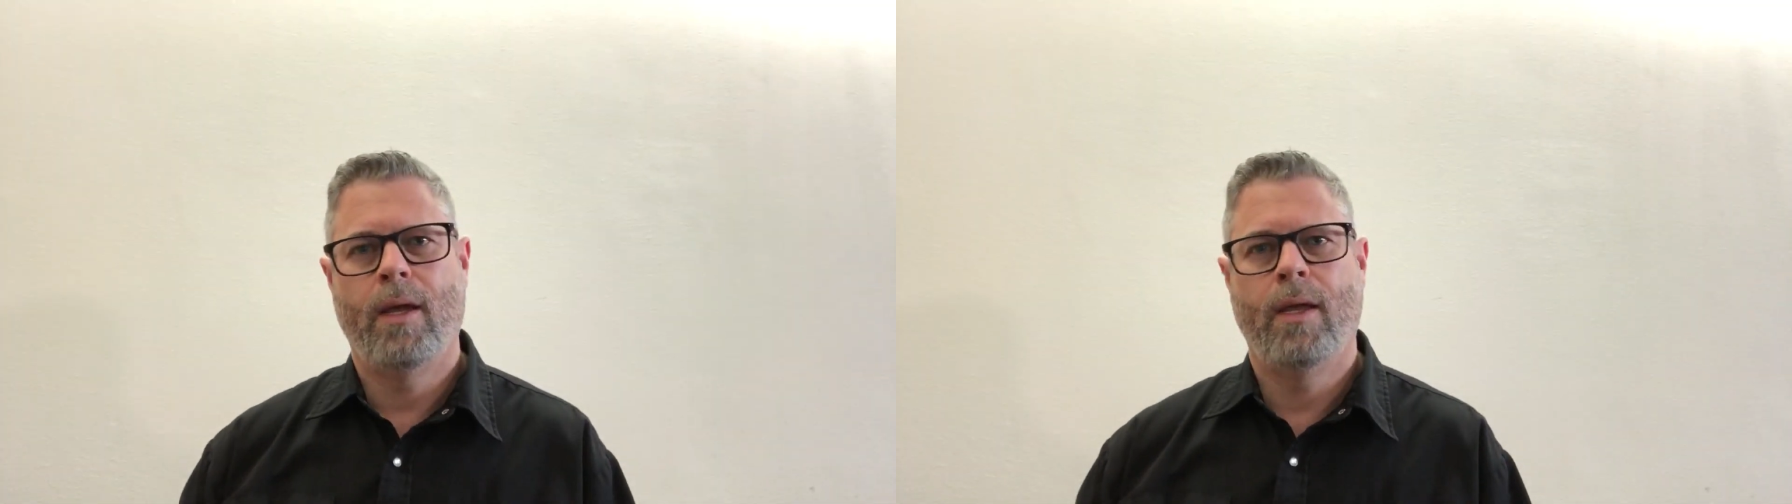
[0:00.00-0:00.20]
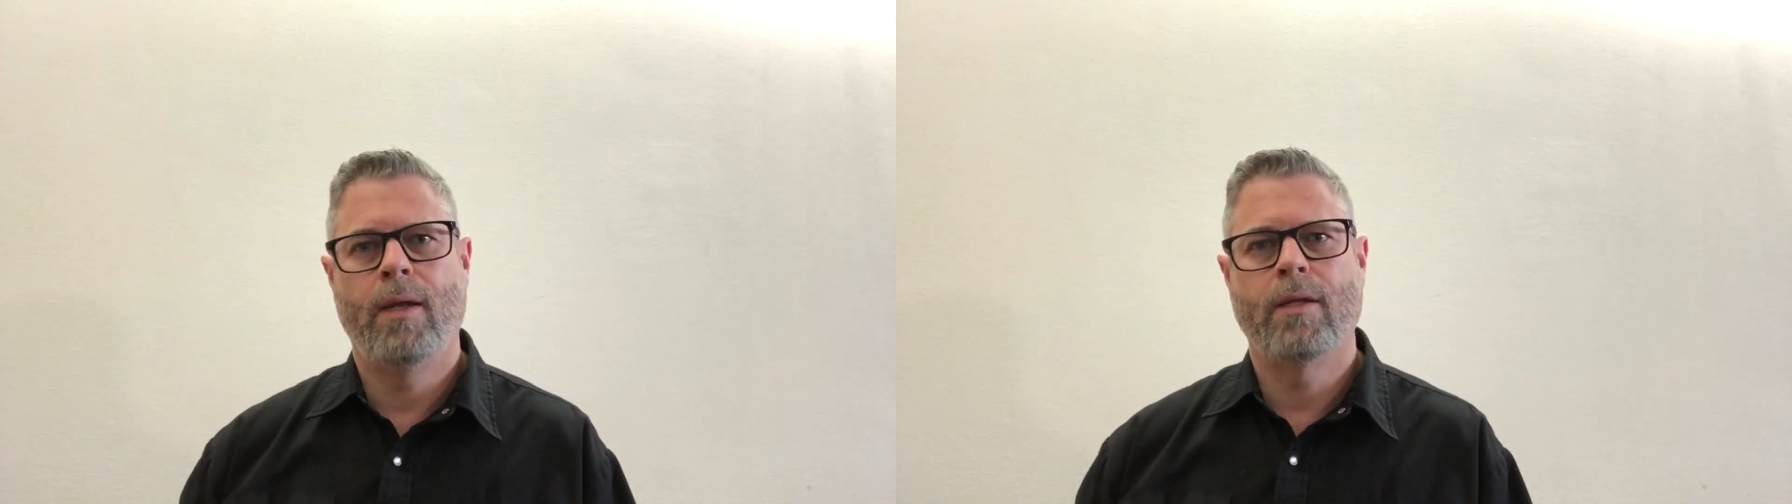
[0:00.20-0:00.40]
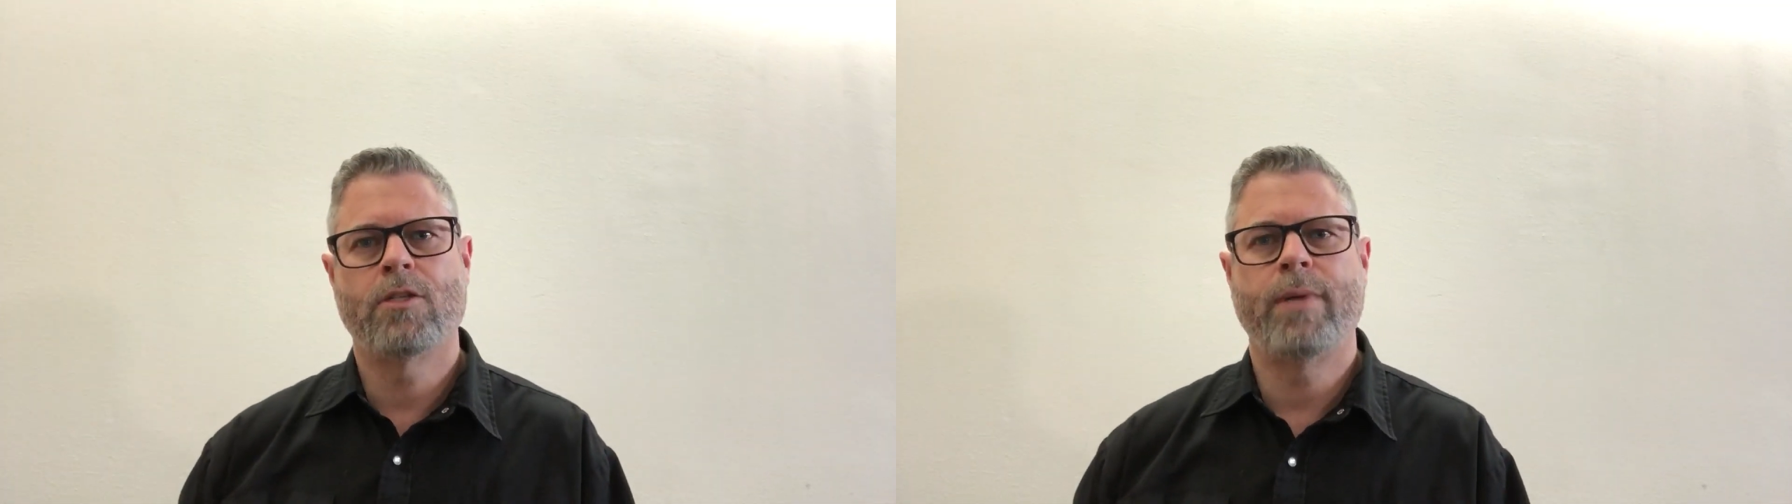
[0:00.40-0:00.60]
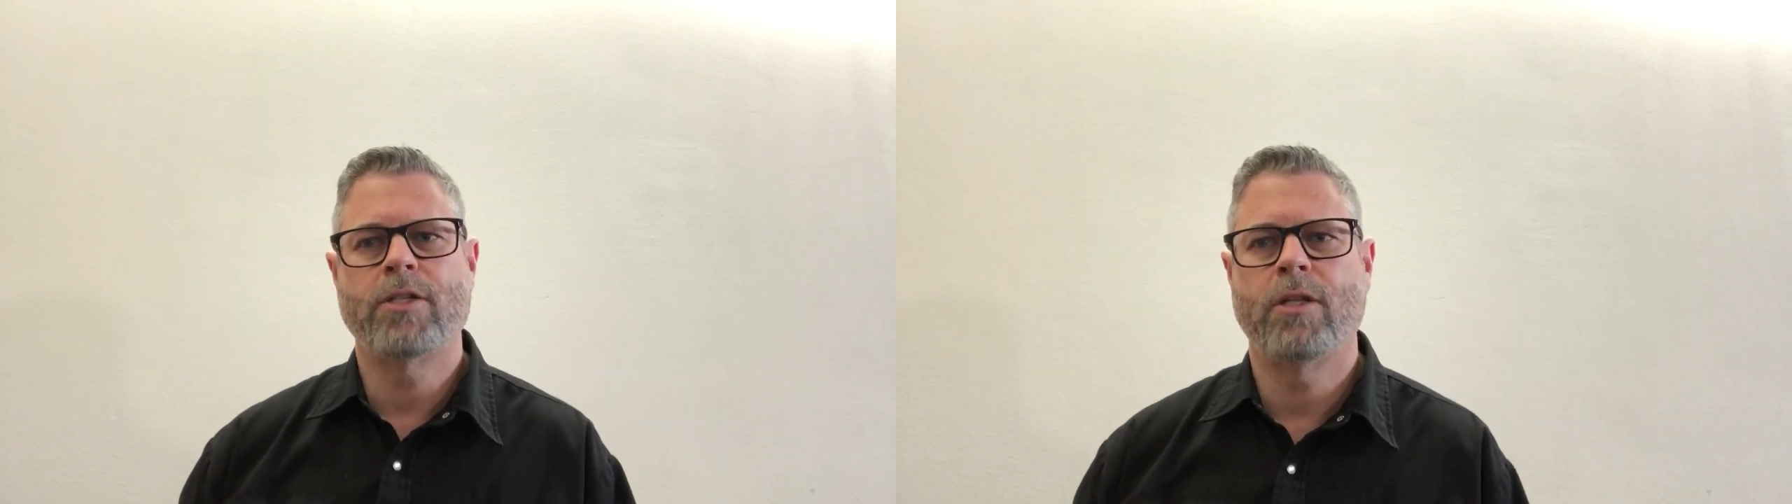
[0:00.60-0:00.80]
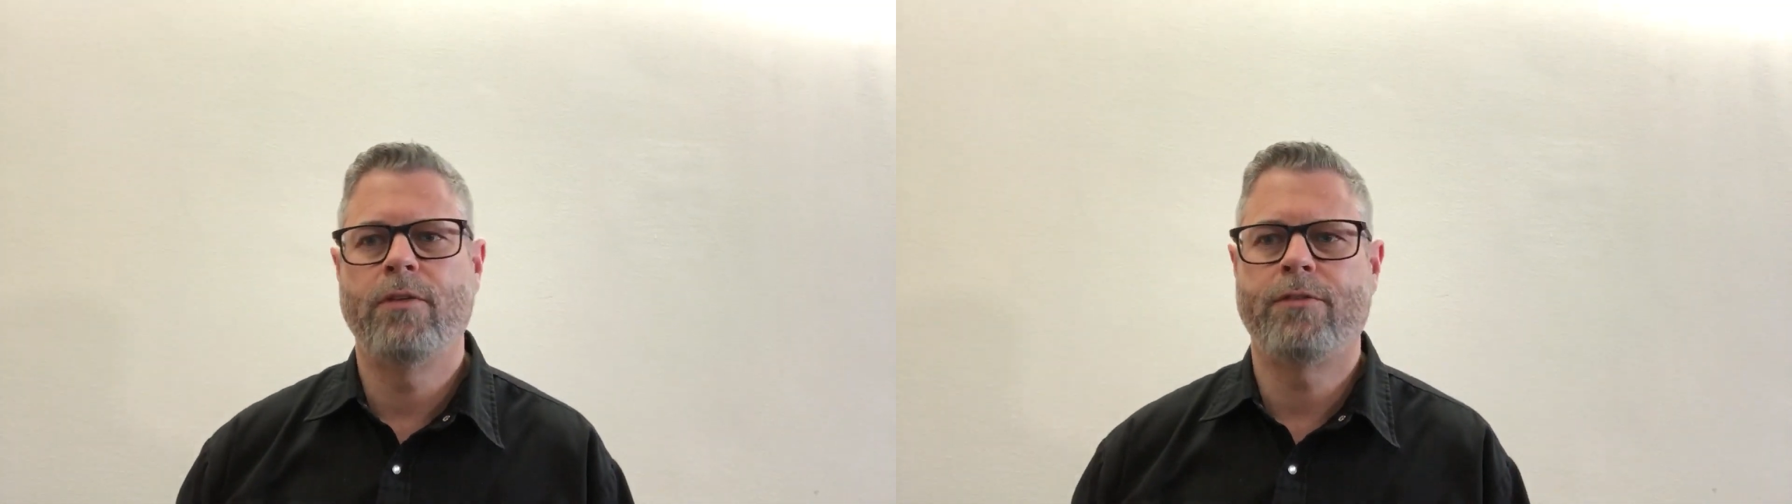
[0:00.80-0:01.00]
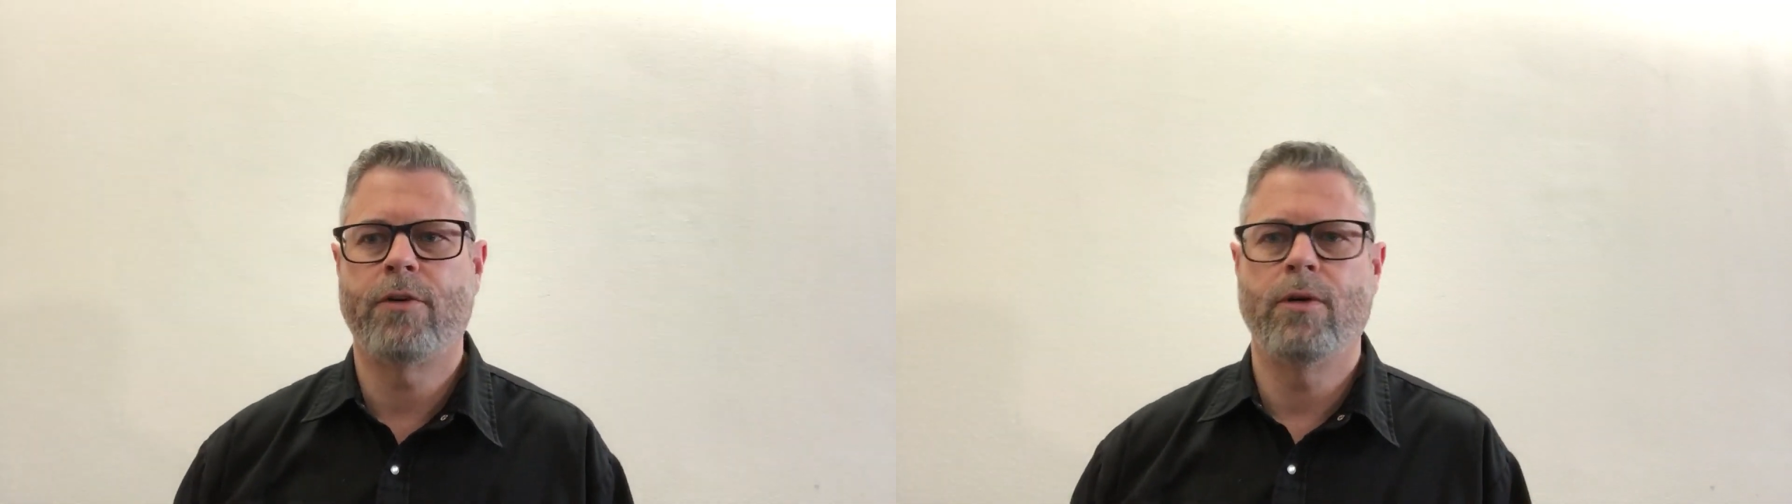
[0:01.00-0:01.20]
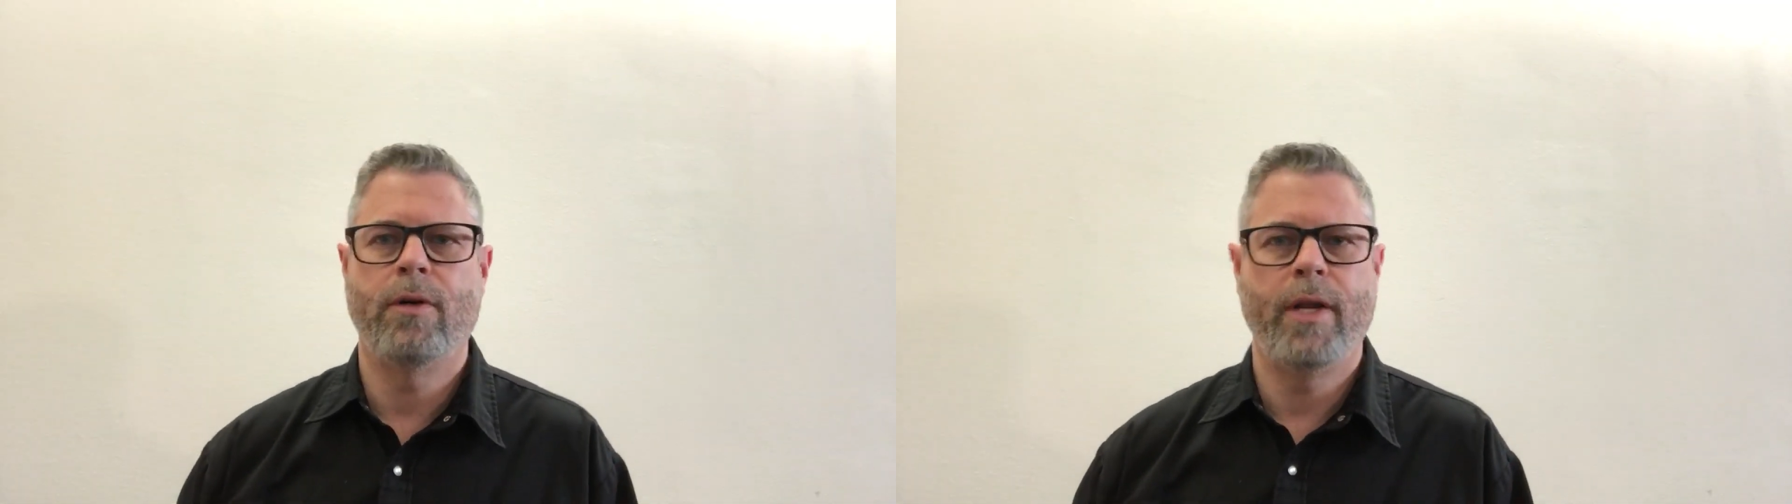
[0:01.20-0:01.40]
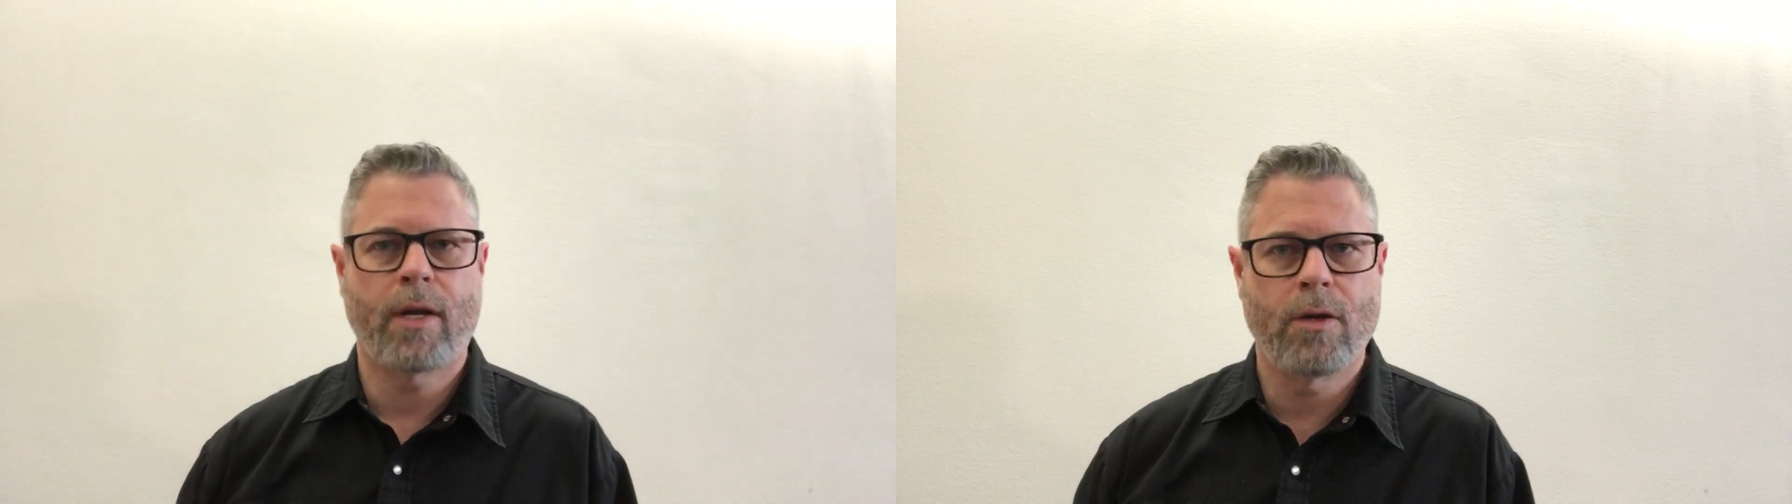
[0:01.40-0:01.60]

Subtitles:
and especially for Nick